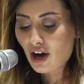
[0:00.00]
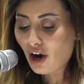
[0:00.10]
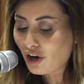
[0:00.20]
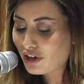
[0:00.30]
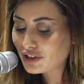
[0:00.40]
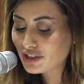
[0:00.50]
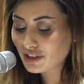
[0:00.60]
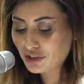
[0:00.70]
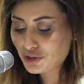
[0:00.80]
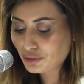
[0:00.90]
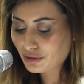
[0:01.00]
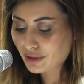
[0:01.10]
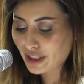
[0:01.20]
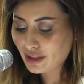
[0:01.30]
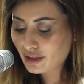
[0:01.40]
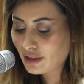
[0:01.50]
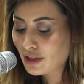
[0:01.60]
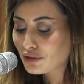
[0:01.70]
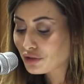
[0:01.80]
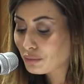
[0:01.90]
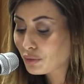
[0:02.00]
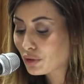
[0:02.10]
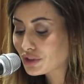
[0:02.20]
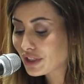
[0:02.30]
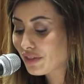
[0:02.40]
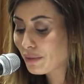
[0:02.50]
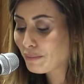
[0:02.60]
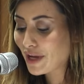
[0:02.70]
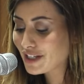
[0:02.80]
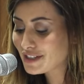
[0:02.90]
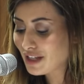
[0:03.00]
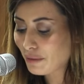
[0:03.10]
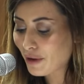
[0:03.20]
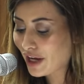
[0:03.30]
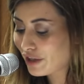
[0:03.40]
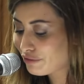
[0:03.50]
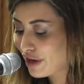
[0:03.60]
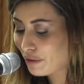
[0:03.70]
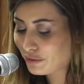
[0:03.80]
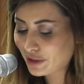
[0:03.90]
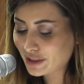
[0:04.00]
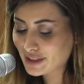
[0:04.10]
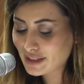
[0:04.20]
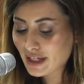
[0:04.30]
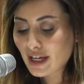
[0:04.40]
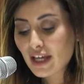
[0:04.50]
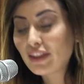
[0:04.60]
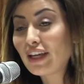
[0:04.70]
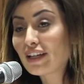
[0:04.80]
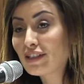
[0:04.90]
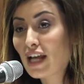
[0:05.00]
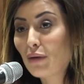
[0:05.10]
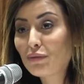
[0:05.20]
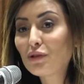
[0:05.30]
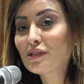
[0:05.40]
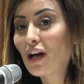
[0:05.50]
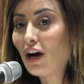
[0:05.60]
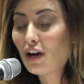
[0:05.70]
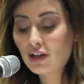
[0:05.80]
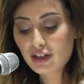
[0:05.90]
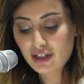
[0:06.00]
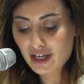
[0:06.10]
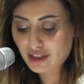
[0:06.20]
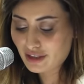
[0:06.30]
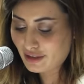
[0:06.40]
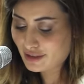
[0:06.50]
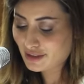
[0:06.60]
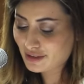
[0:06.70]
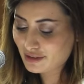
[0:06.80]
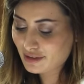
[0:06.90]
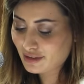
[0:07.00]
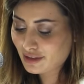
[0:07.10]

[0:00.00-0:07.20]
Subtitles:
art, and jewelry, to importing the best abaya fabrics, the examples are endless.